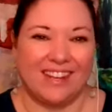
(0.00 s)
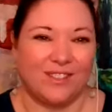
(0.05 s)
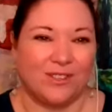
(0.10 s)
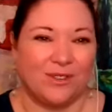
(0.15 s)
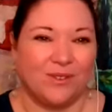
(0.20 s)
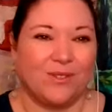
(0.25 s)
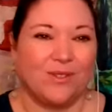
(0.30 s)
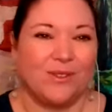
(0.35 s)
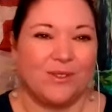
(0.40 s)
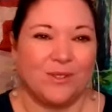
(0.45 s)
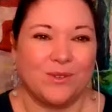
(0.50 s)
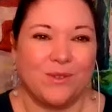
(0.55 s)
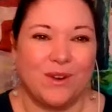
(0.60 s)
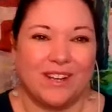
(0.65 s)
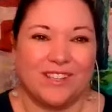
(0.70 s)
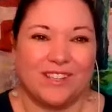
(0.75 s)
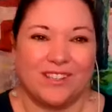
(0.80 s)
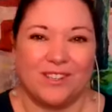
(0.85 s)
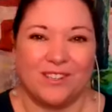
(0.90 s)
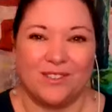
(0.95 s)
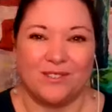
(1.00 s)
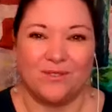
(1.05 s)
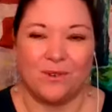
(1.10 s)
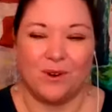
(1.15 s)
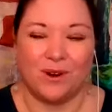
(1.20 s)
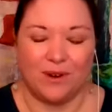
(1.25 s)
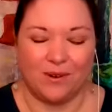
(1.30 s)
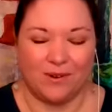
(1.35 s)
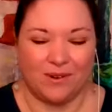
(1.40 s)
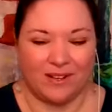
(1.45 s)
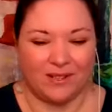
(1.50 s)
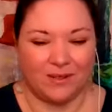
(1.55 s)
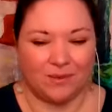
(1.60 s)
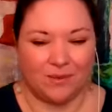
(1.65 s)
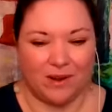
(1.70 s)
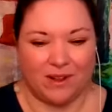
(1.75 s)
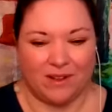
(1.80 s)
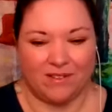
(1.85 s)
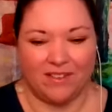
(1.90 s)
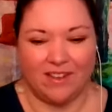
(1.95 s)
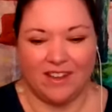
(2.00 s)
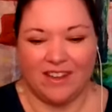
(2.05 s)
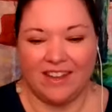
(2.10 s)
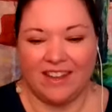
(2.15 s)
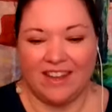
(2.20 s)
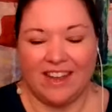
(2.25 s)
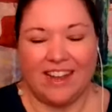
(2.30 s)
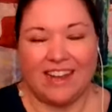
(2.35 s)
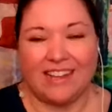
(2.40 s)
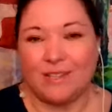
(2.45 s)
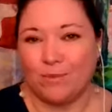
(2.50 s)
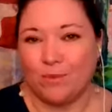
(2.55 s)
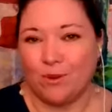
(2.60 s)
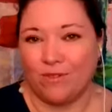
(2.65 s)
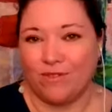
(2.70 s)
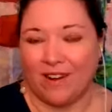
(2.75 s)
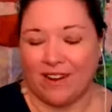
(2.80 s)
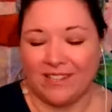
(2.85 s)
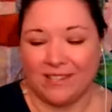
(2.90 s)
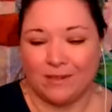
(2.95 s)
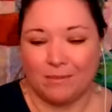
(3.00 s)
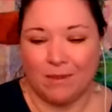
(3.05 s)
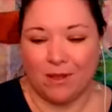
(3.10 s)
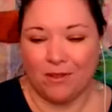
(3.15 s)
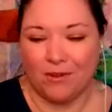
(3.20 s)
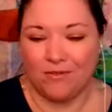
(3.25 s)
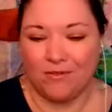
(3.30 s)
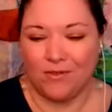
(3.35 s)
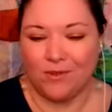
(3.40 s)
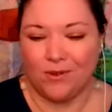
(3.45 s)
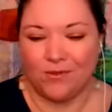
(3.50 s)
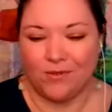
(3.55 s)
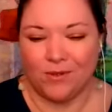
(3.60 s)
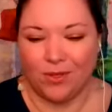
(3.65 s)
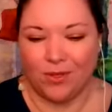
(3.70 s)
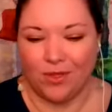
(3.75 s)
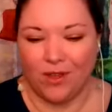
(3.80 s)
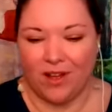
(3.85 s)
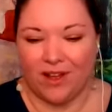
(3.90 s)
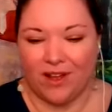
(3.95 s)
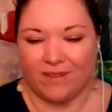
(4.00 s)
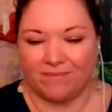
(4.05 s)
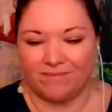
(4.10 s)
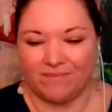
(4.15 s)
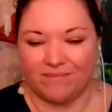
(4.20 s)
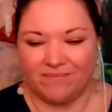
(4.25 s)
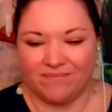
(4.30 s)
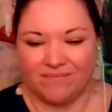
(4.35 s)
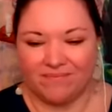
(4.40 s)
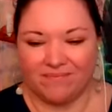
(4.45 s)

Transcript: answer those questions for you, as well as provide some other food for thought.